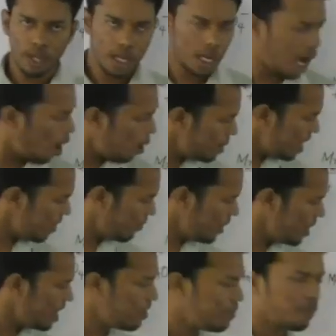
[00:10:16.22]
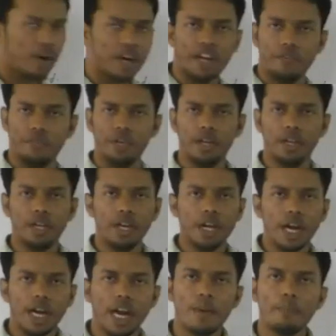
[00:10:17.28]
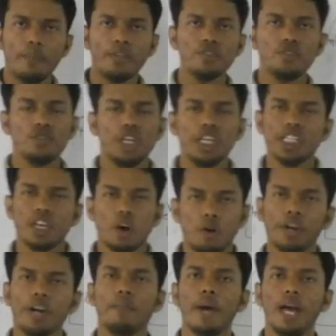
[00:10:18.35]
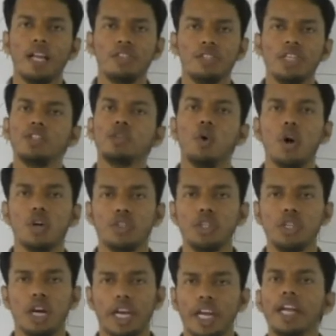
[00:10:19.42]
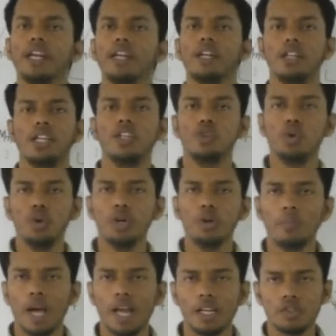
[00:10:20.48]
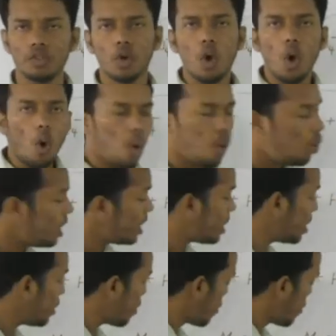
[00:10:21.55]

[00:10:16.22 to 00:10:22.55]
How many Fe here? 1 Fe. That means it is already balanced. There is no oxygen. Again, there is no need to balance. Only thing you have